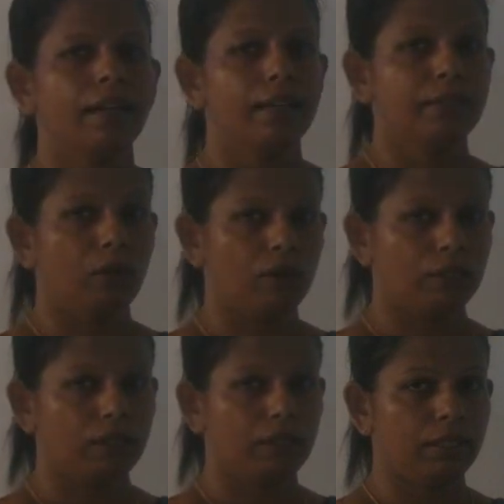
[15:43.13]
it
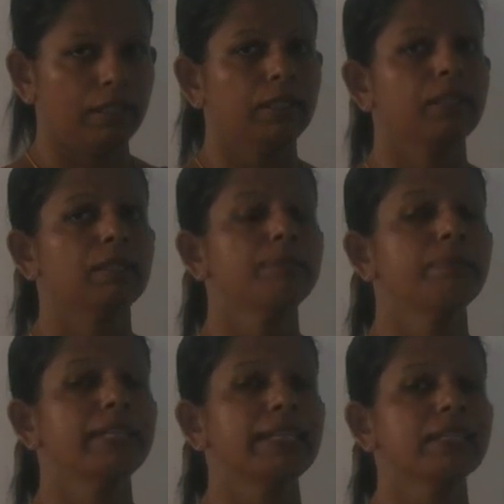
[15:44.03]
occurs
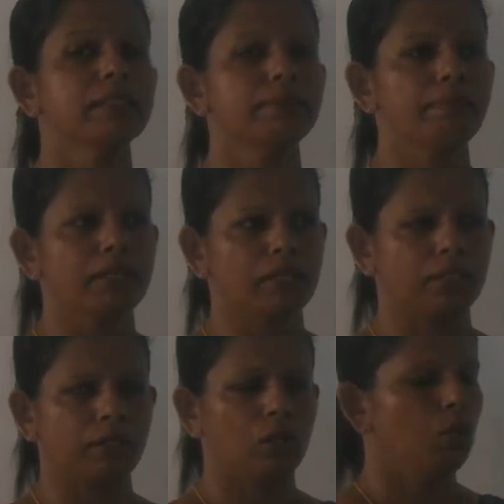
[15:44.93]
complete
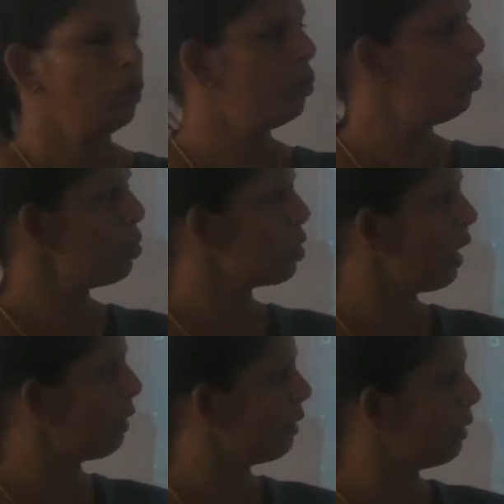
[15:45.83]
combustion. Those
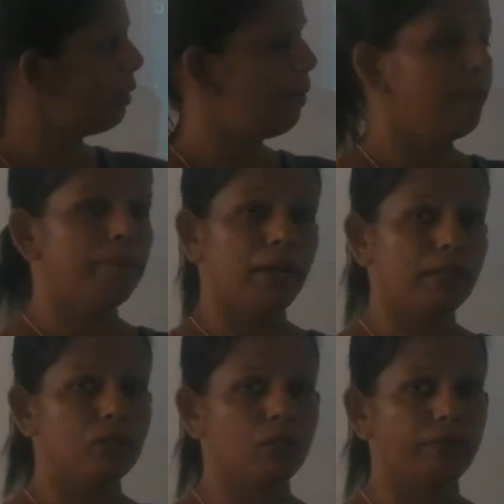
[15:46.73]
are the
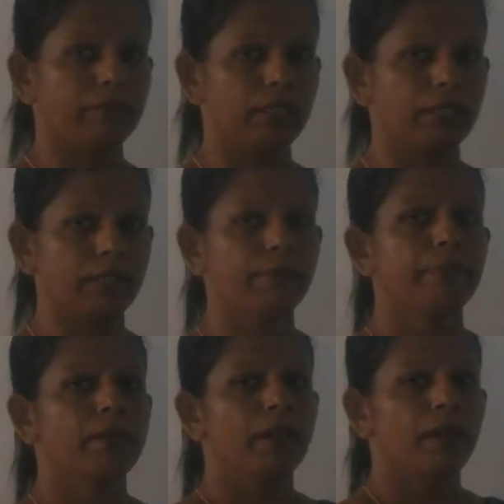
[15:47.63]
parts of the